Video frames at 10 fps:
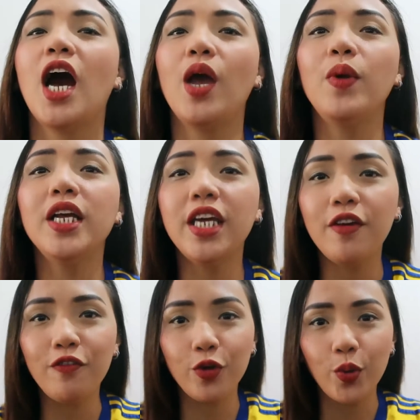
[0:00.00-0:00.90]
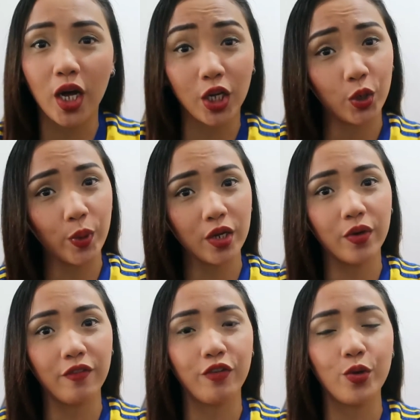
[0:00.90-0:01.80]
I will give you a quick
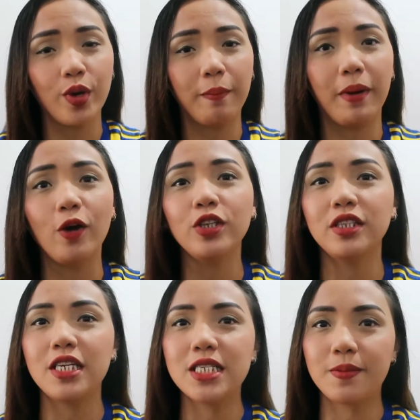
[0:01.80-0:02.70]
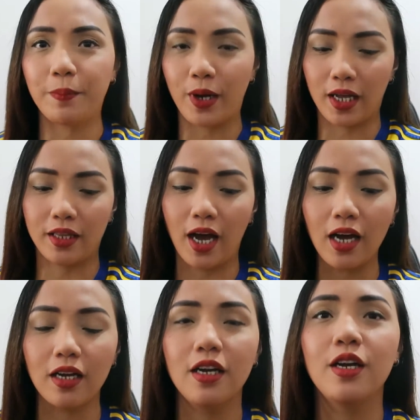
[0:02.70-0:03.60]
review about this
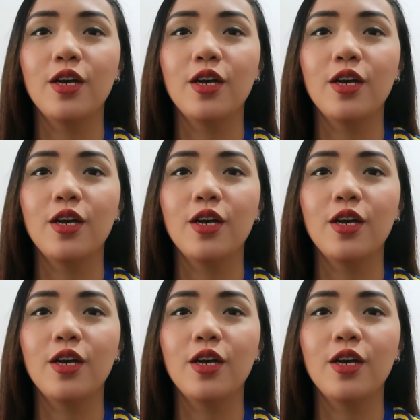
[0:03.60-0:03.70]
product.